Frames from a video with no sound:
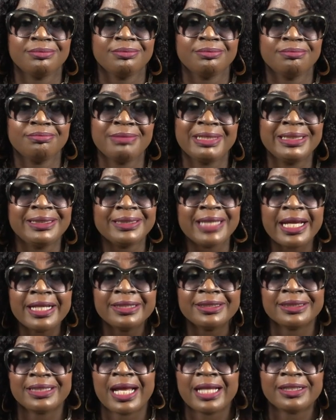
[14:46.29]
maintain
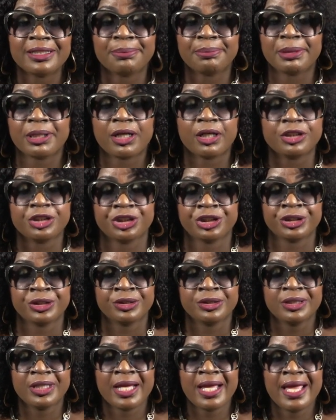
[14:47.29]
standard precaution
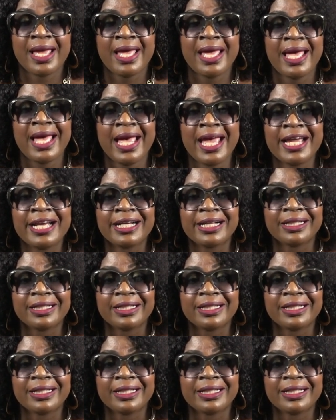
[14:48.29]
and